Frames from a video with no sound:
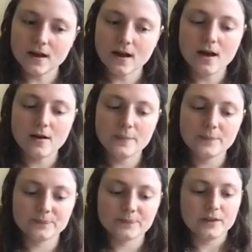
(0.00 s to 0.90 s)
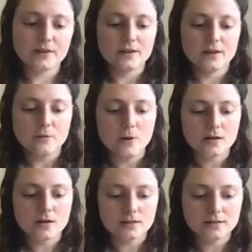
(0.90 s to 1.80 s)
Um,
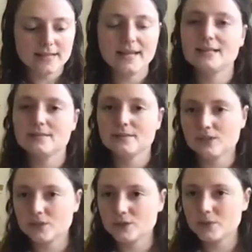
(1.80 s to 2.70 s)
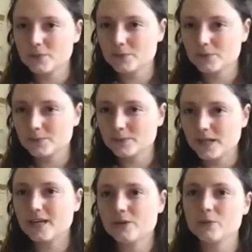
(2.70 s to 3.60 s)
well, yeah. So um,
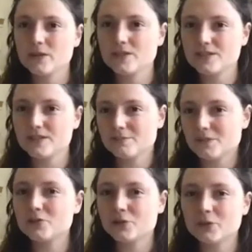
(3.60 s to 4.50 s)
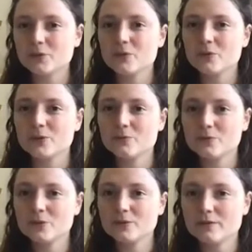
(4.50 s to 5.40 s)
I always destroy the mold,
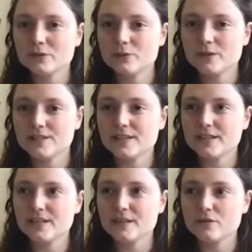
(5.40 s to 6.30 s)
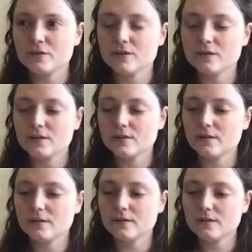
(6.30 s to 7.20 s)
mold afterwards and I never,
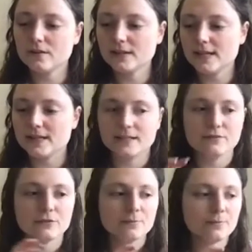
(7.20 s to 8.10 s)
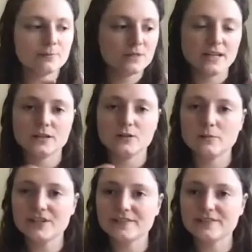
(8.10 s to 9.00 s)
yeah, never take an
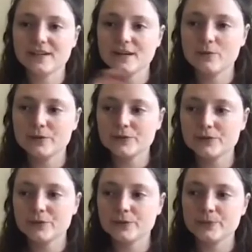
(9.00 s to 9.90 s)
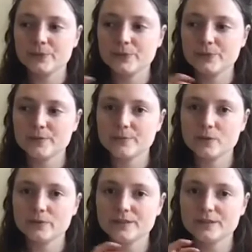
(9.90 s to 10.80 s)
object that I want to
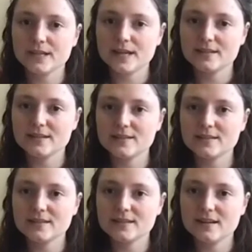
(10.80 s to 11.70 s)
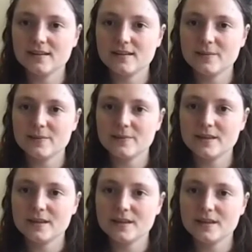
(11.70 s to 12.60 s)
mold and cast because um,
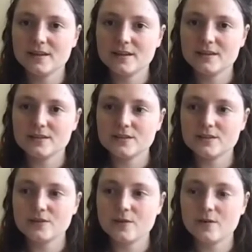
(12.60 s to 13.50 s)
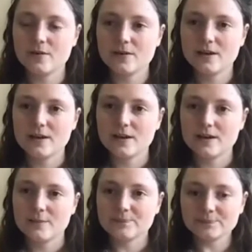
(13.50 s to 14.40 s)
it's not possible to keep it
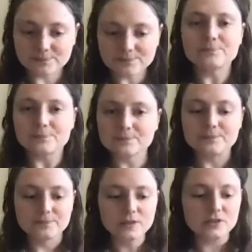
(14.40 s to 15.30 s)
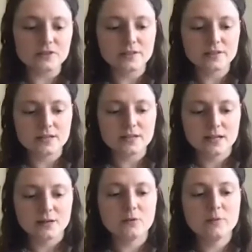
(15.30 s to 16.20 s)
intact is that right it,
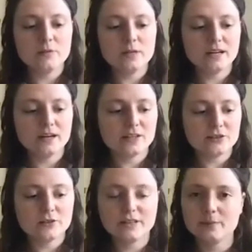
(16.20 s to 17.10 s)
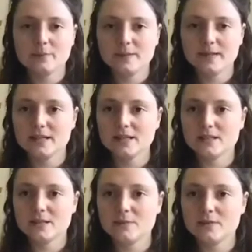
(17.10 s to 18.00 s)
it, will be really hard to keep yeah
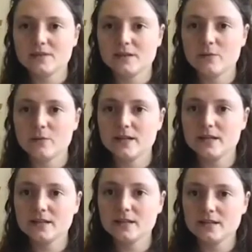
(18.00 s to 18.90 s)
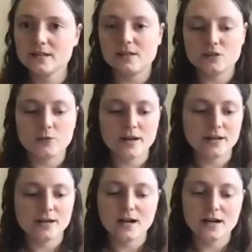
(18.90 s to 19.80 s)
keep things that way and that's
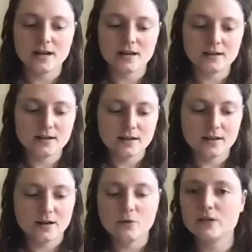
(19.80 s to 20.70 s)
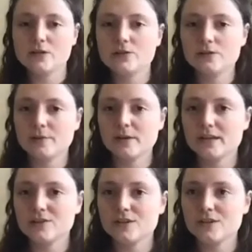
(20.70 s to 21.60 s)
why i i always use
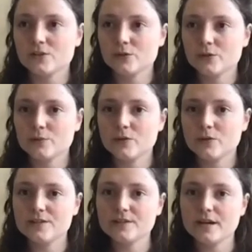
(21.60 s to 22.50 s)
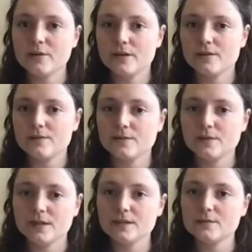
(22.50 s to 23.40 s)
packagings or polystyrene
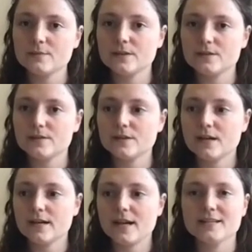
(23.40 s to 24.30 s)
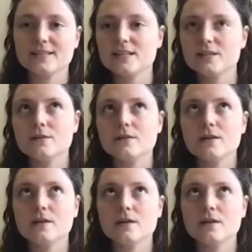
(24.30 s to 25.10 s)
things mm. because I, I didn't